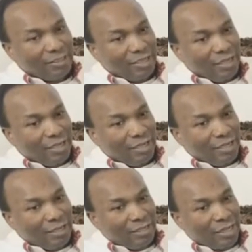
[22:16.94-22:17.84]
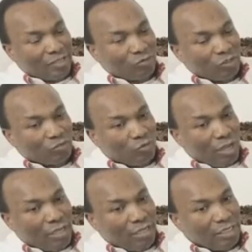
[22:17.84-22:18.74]
That was
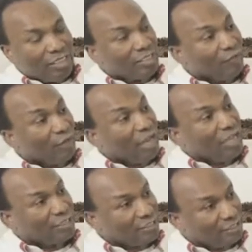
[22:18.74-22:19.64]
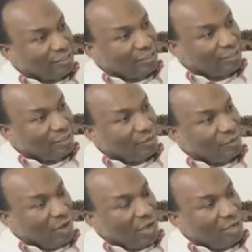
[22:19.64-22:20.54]
when the civilians
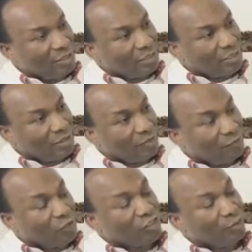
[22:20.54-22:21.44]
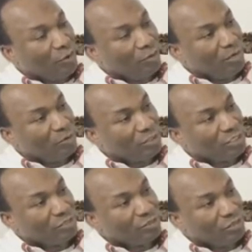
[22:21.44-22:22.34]
the First Republic
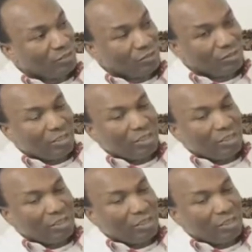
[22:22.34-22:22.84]
was introduced,